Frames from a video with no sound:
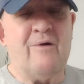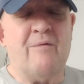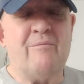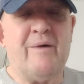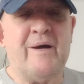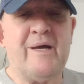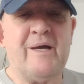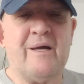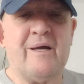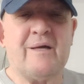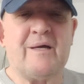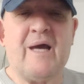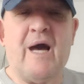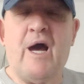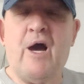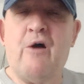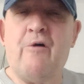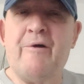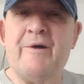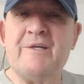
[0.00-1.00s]
my mate
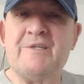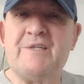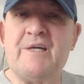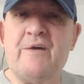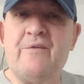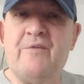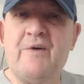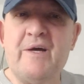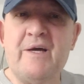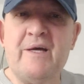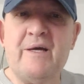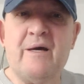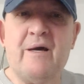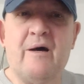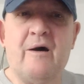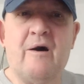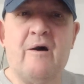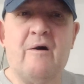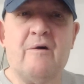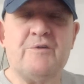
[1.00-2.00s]

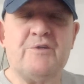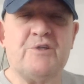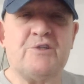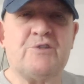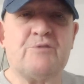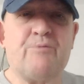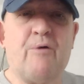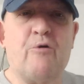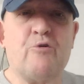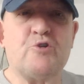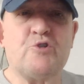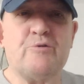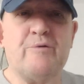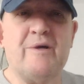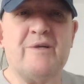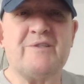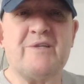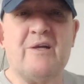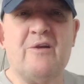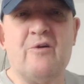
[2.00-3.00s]
KRNTV just spoke to me
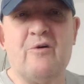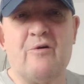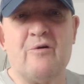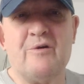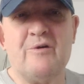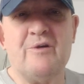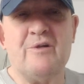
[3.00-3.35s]
and said, look,